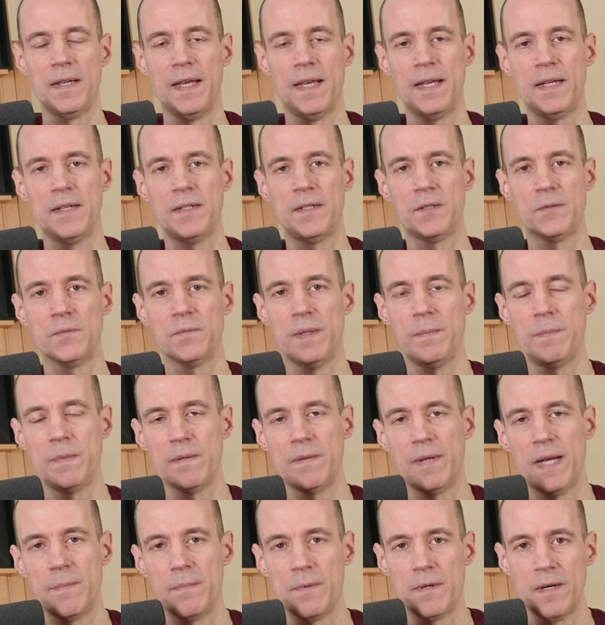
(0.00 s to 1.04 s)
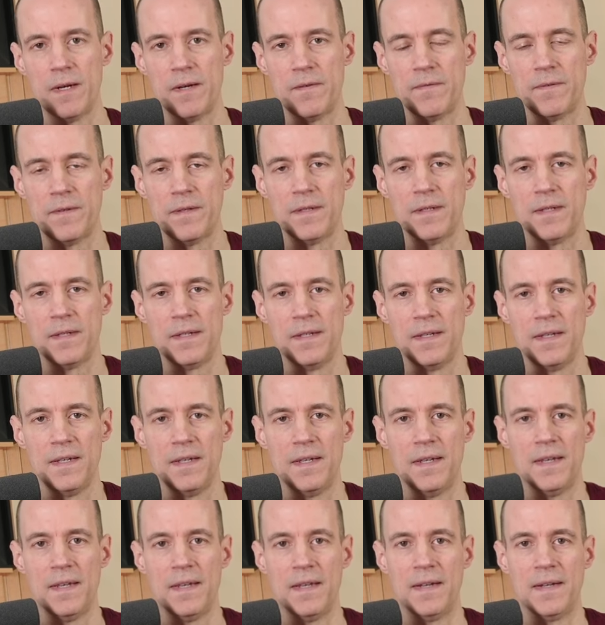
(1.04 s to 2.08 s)
I could just rip the wrapper off it
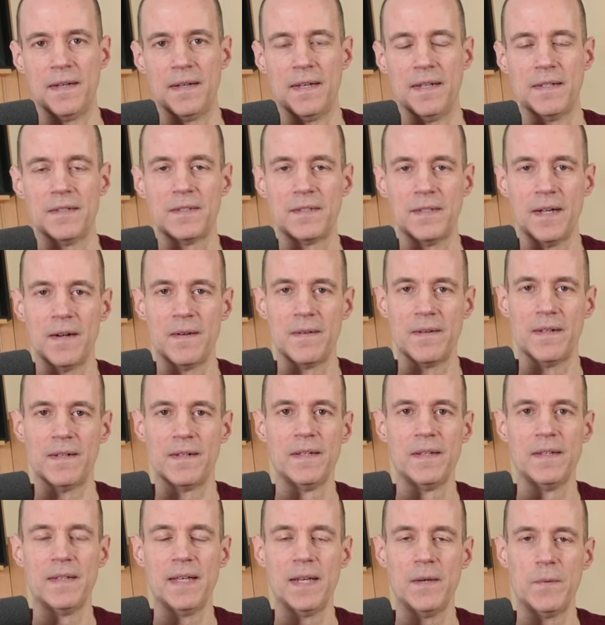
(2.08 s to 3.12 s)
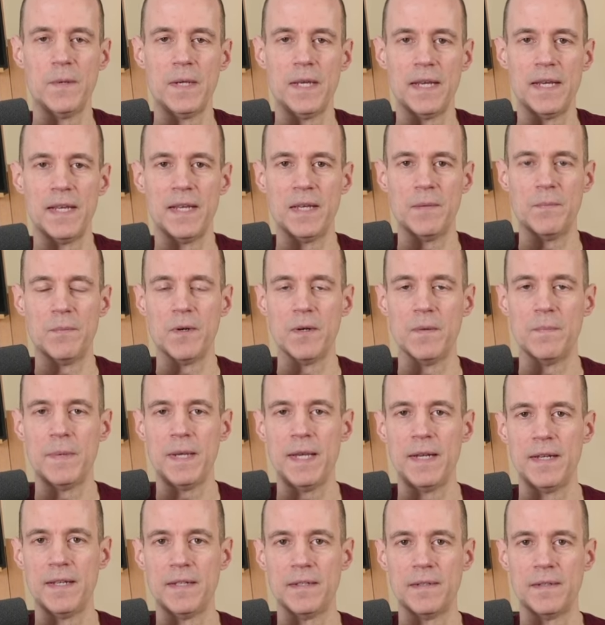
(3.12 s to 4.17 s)
and get started. That way I can get more
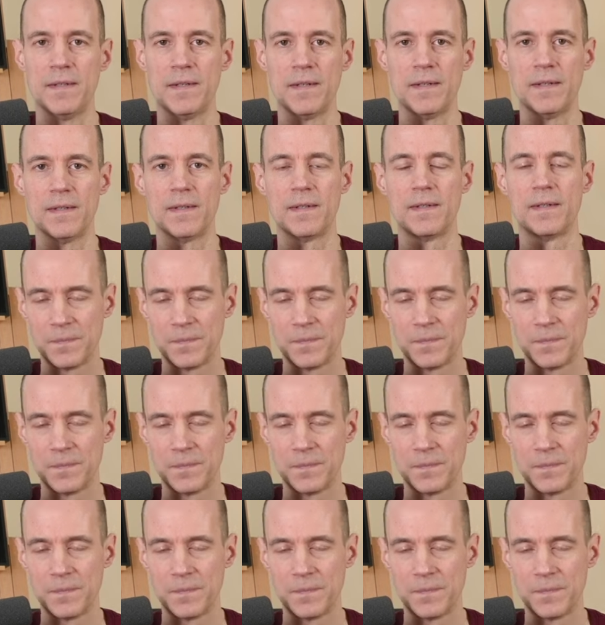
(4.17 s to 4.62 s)
paintings done.